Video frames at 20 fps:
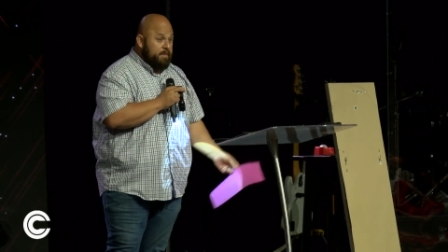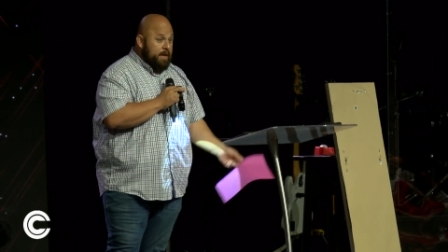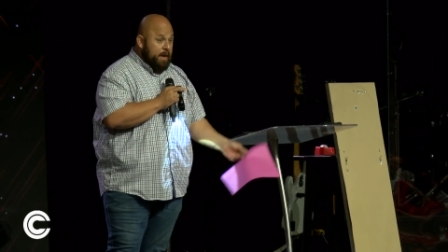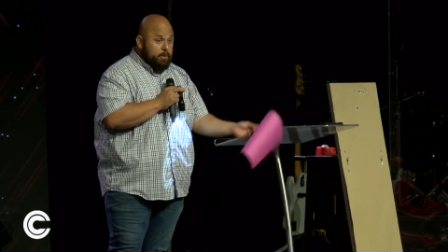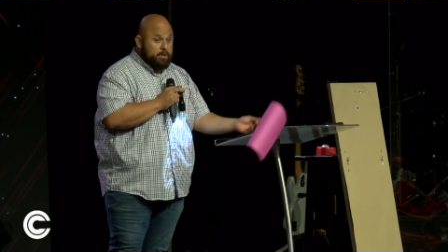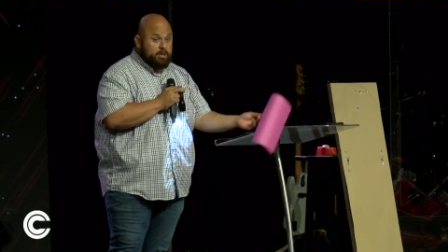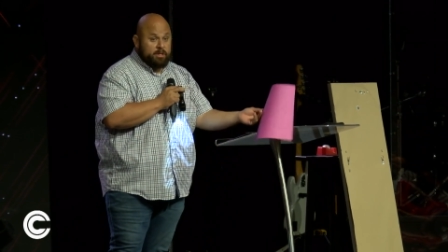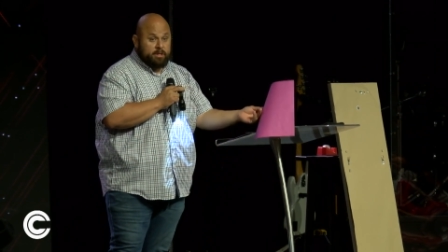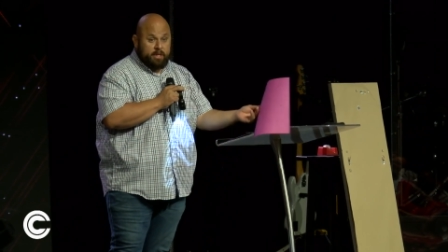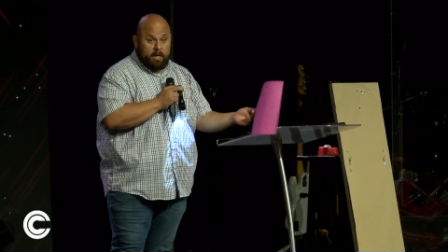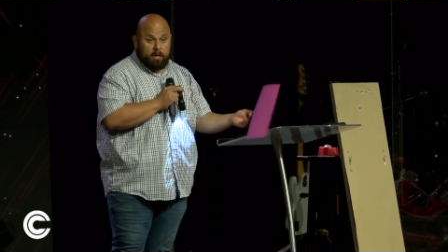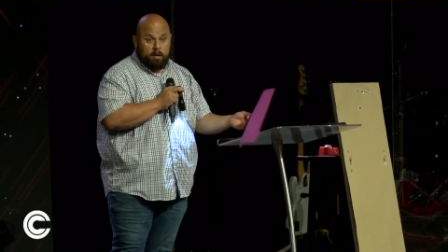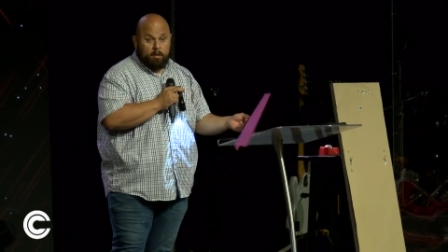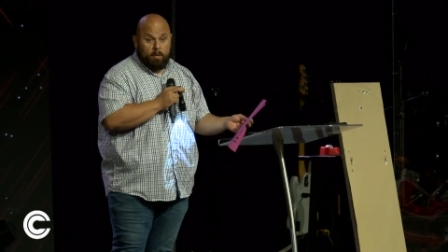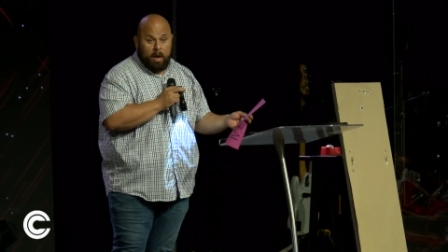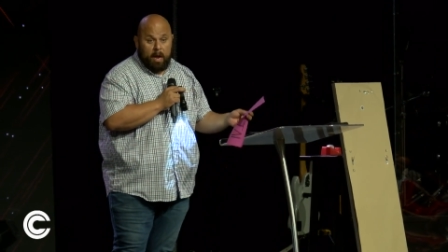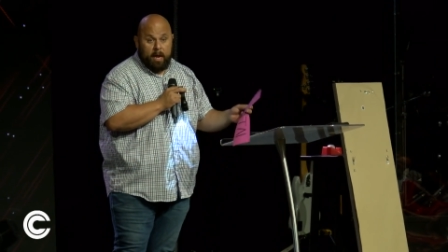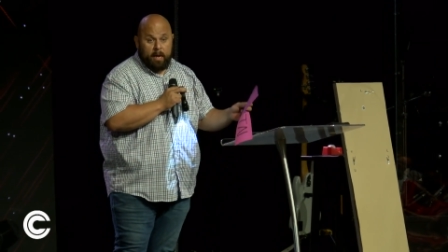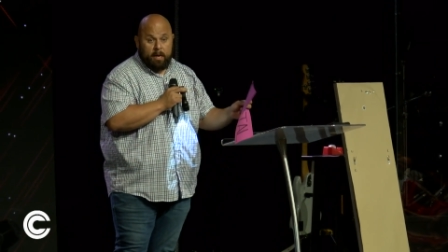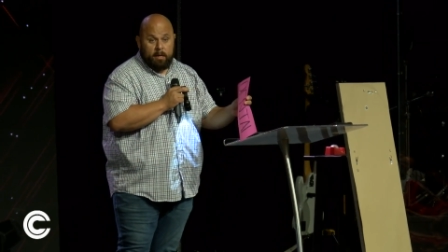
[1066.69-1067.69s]
if they would just get it
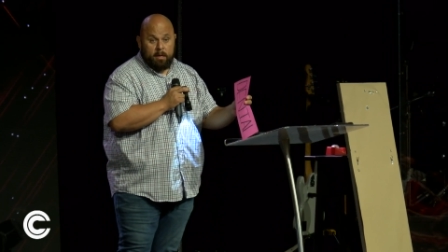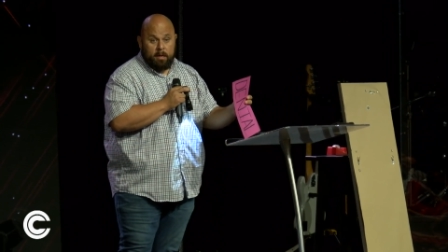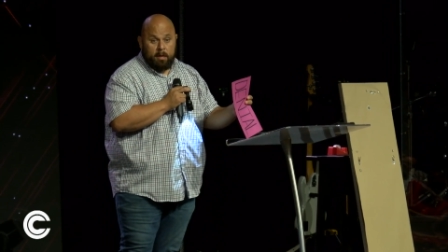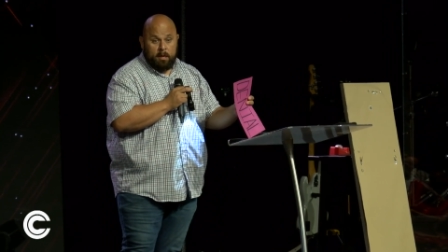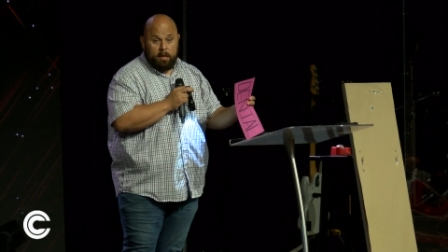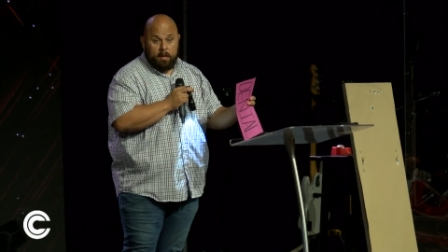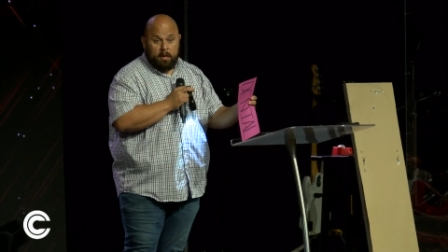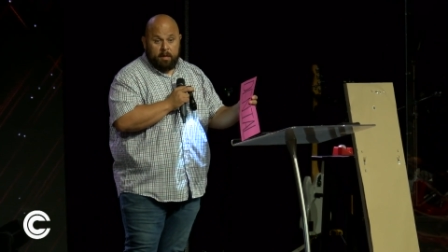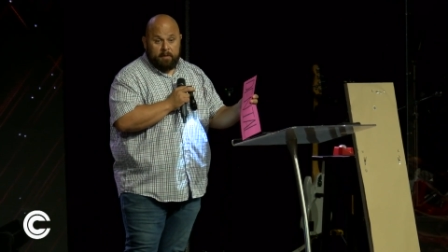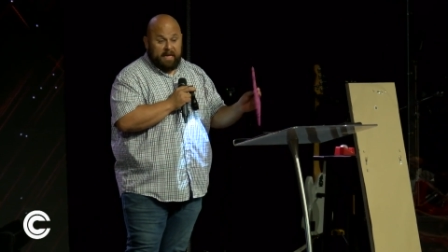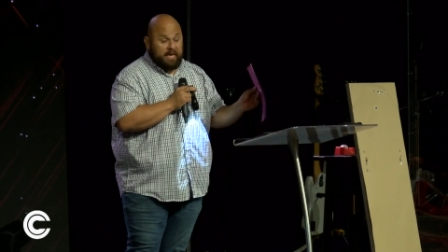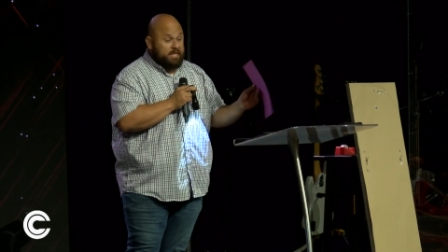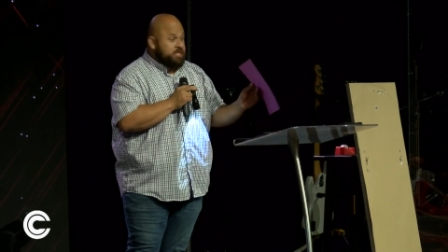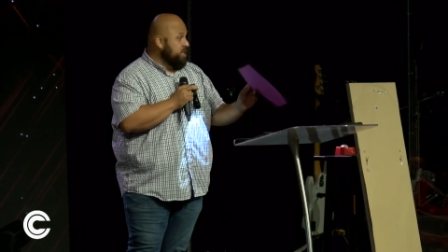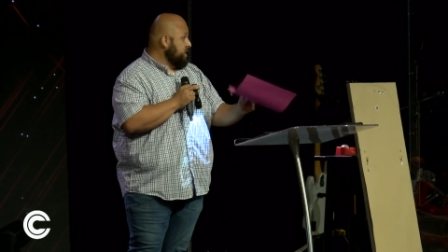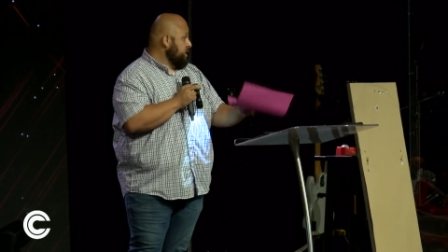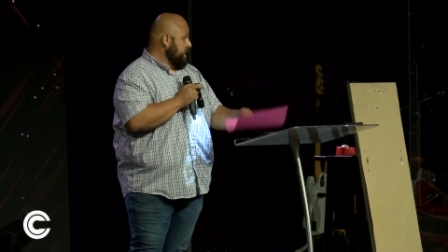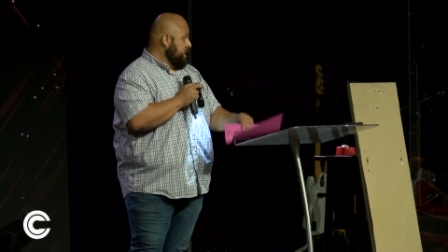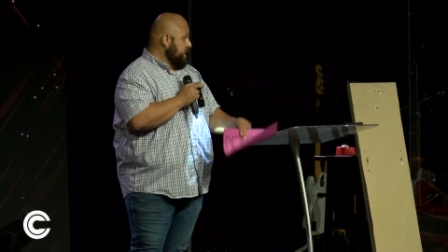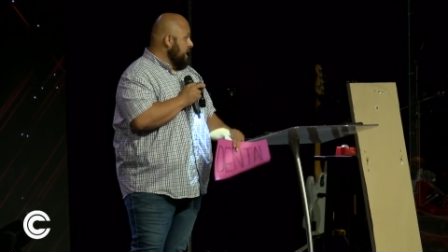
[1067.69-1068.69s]
right, they
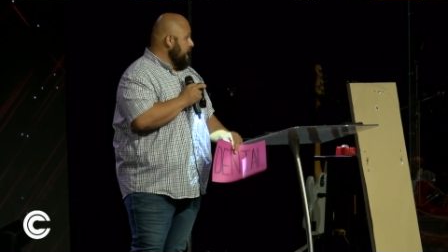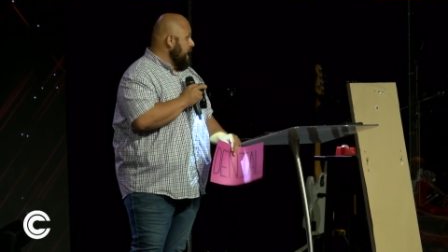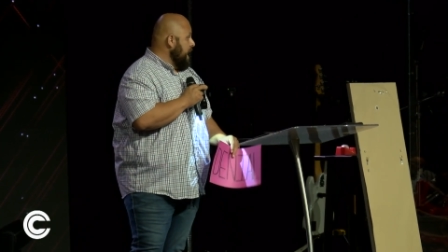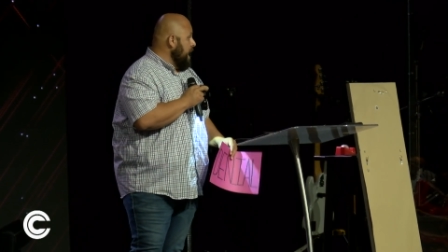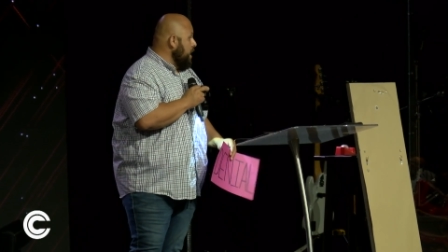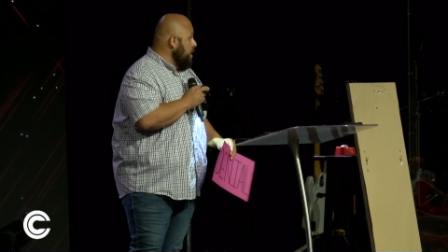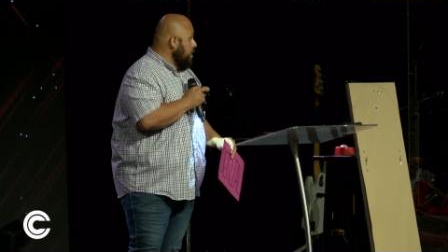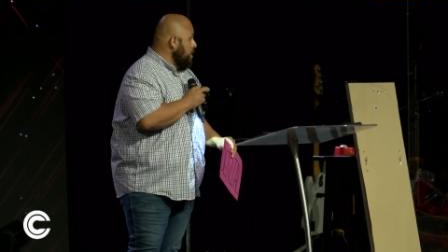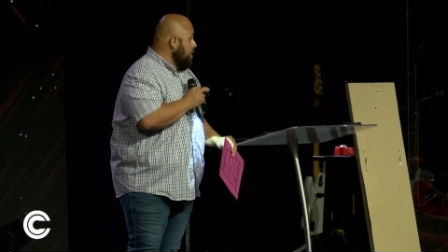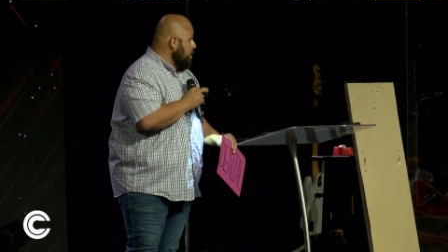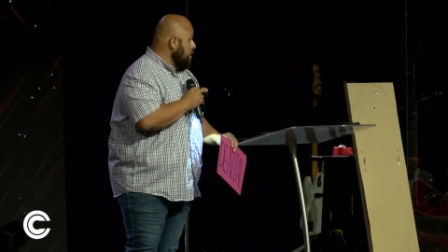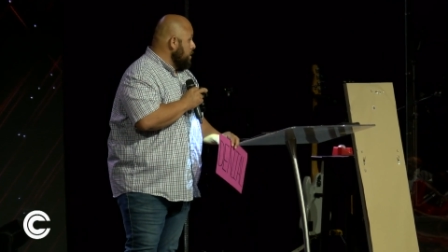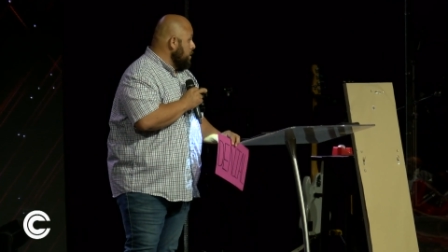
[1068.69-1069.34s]
just in denial.